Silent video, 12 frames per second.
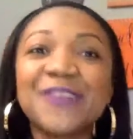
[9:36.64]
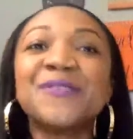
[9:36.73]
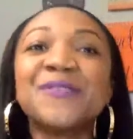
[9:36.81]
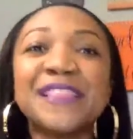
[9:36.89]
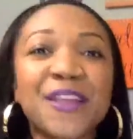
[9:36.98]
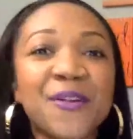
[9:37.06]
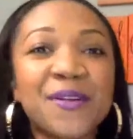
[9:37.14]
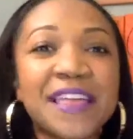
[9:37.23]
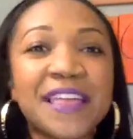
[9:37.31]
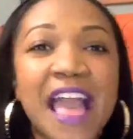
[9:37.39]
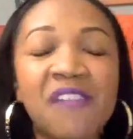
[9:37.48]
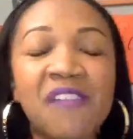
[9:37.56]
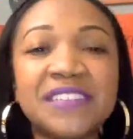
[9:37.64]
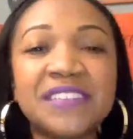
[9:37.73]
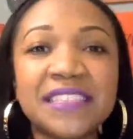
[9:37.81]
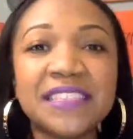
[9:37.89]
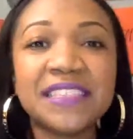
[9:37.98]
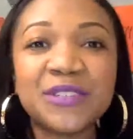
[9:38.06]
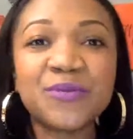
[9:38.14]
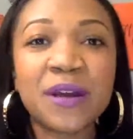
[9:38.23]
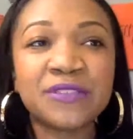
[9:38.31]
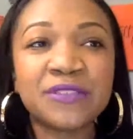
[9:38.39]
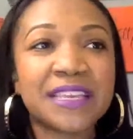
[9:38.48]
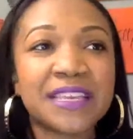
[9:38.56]
You literally have to listen to
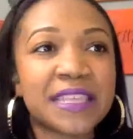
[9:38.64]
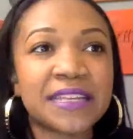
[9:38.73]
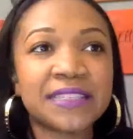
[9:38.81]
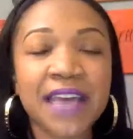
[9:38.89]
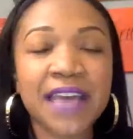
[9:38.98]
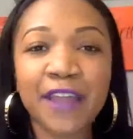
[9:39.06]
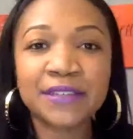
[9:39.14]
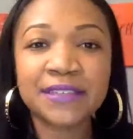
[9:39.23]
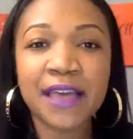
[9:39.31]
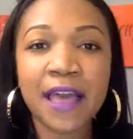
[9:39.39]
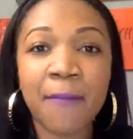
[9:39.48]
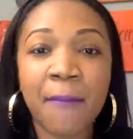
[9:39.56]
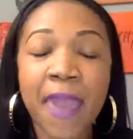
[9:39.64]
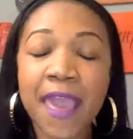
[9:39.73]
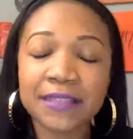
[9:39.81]
understand the entire time.